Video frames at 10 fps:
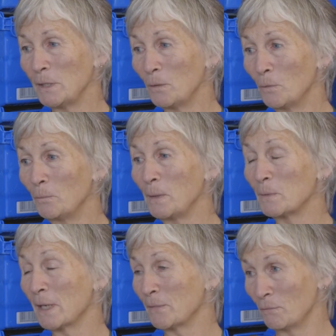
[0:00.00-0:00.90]
We don't
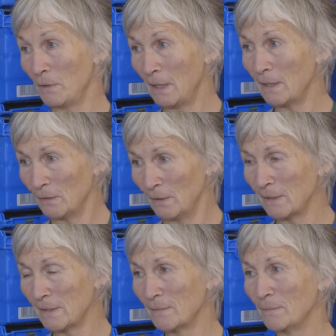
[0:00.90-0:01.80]
want people to have to
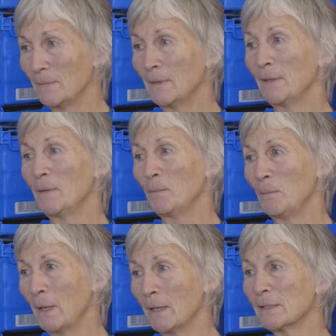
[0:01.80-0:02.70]
rely on us,
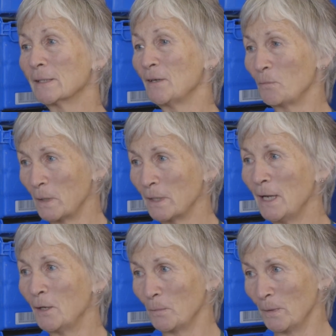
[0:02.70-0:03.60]
but if
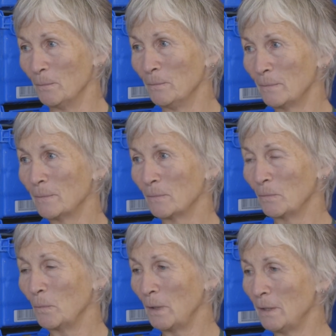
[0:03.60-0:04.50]
we can help them
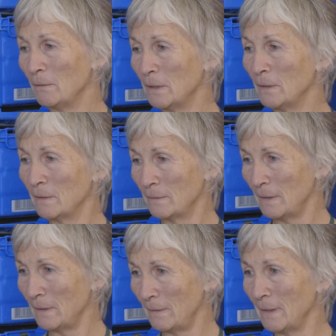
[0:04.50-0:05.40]
when they're
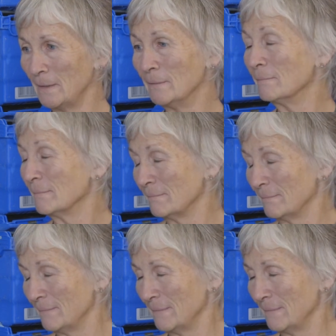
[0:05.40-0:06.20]
in